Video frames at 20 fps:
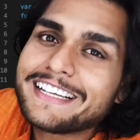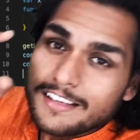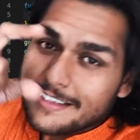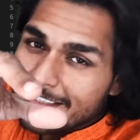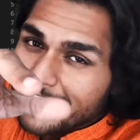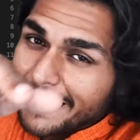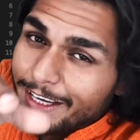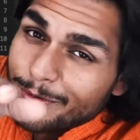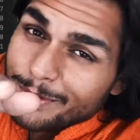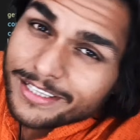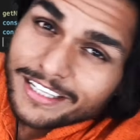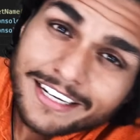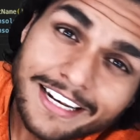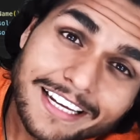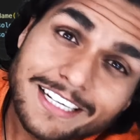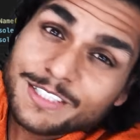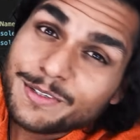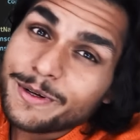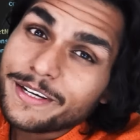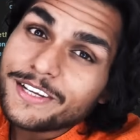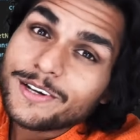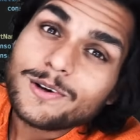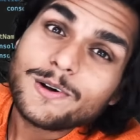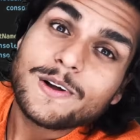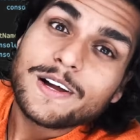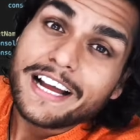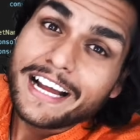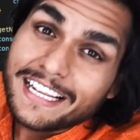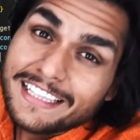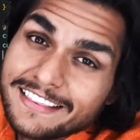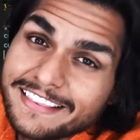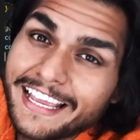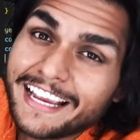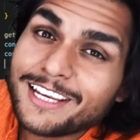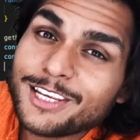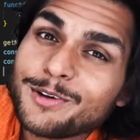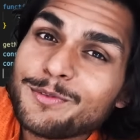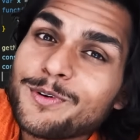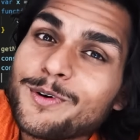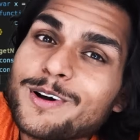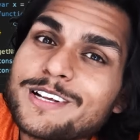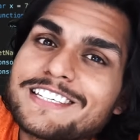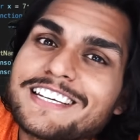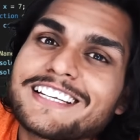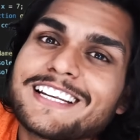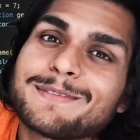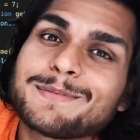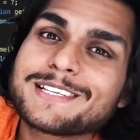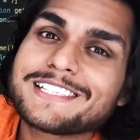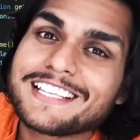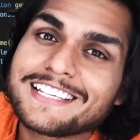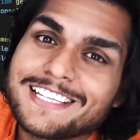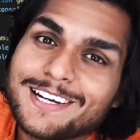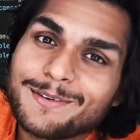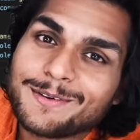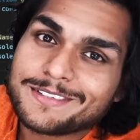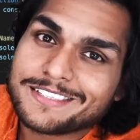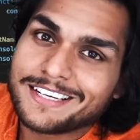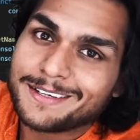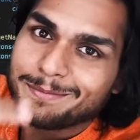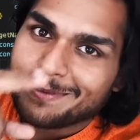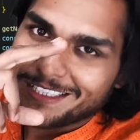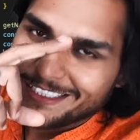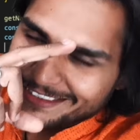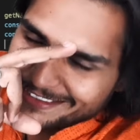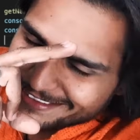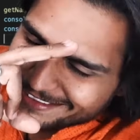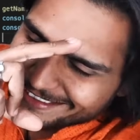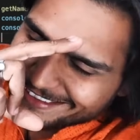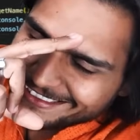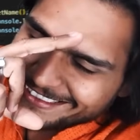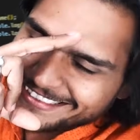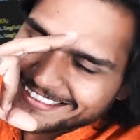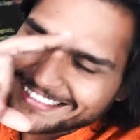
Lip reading: See you in the next video and thank you for watching Namaste JavaScript.